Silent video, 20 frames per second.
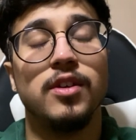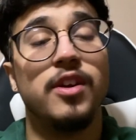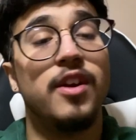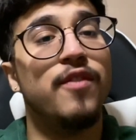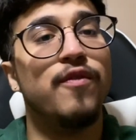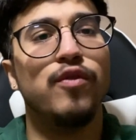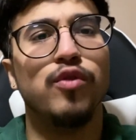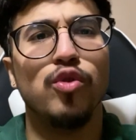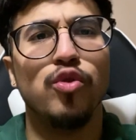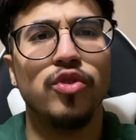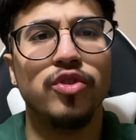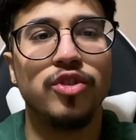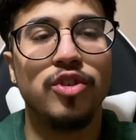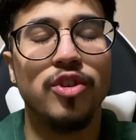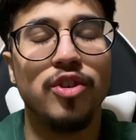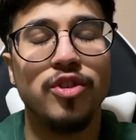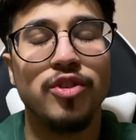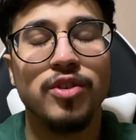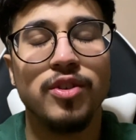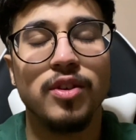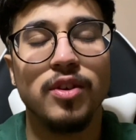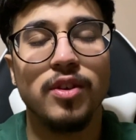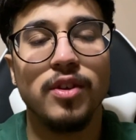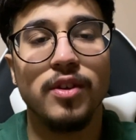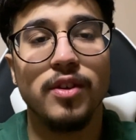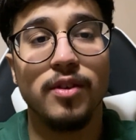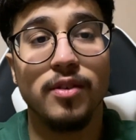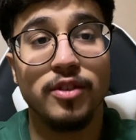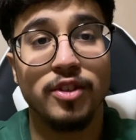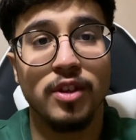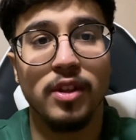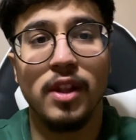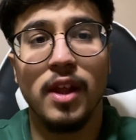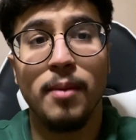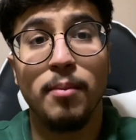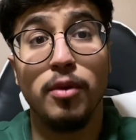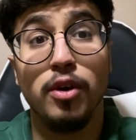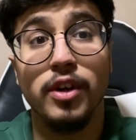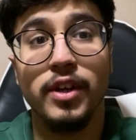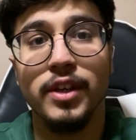influencers,
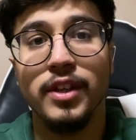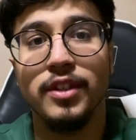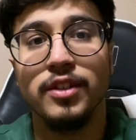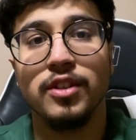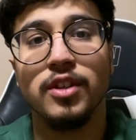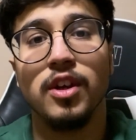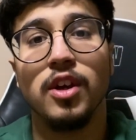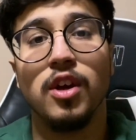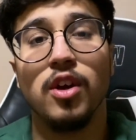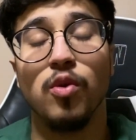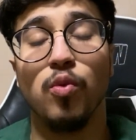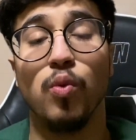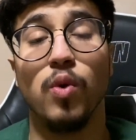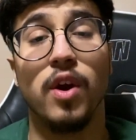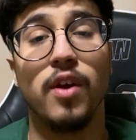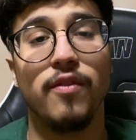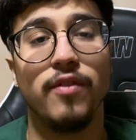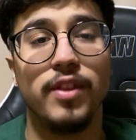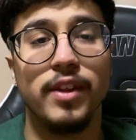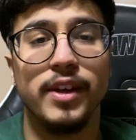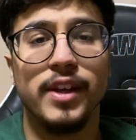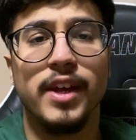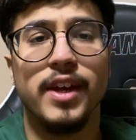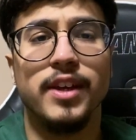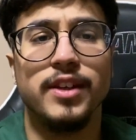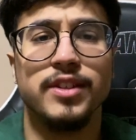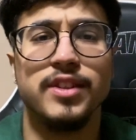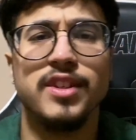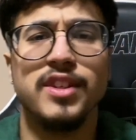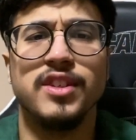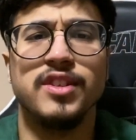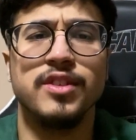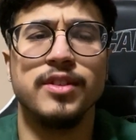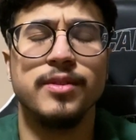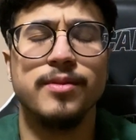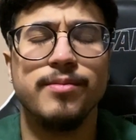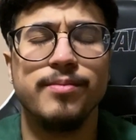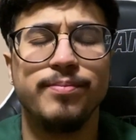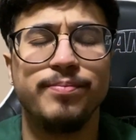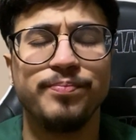celebrities, whatever the case is.
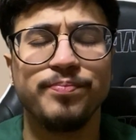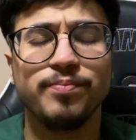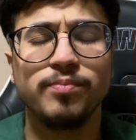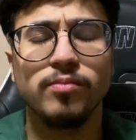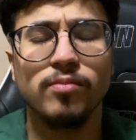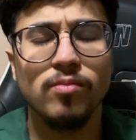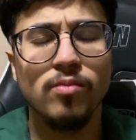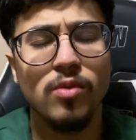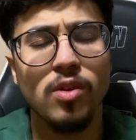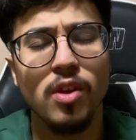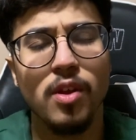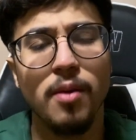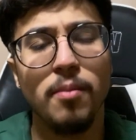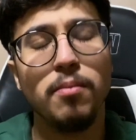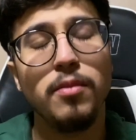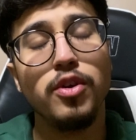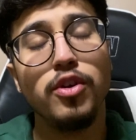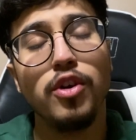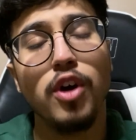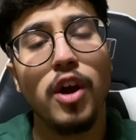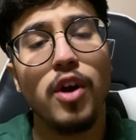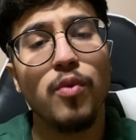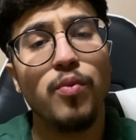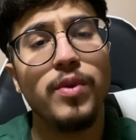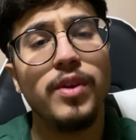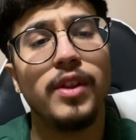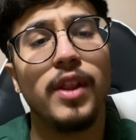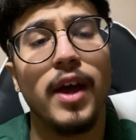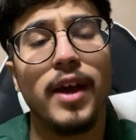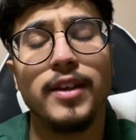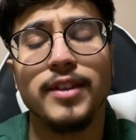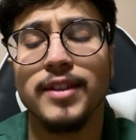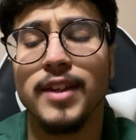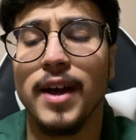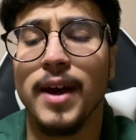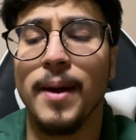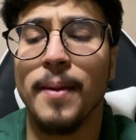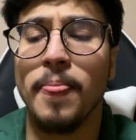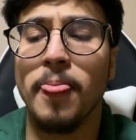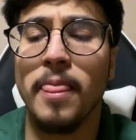But you gotta realize
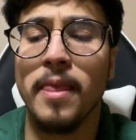that